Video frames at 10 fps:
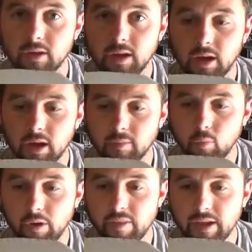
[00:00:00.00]

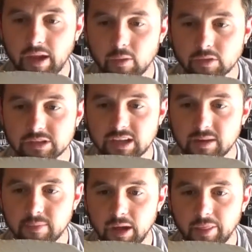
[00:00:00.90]
One thing I will say
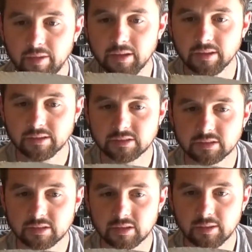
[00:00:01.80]
about
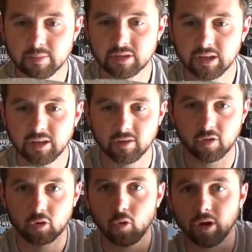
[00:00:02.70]
these, in particular,
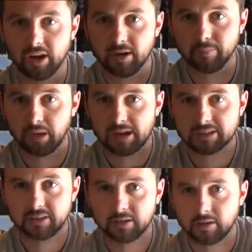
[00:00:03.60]
they're corrugated
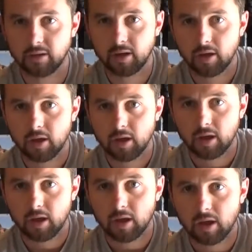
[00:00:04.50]
plastic.
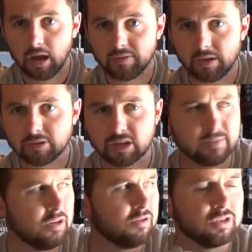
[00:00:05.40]
If I was going
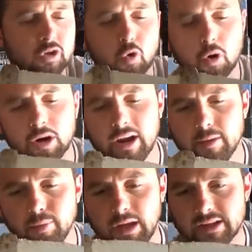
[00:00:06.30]
to be using
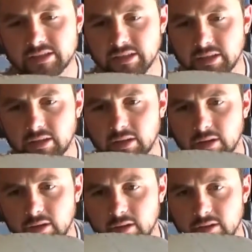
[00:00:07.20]
corrugated plastic
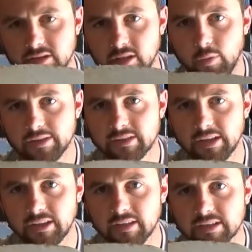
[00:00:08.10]
silhouettes
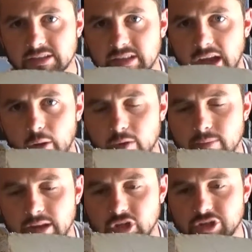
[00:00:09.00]
like this, I would
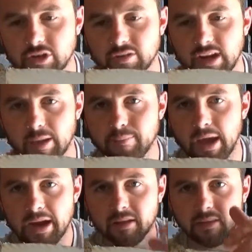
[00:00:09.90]
make sure that I
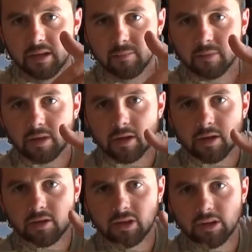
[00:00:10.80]
painted them
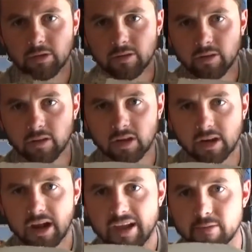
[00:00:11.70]
to get rid of the glare.
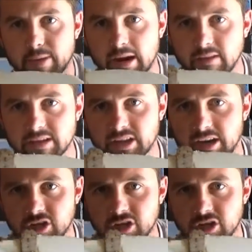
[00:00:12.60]
Now, I haven't painted these yet.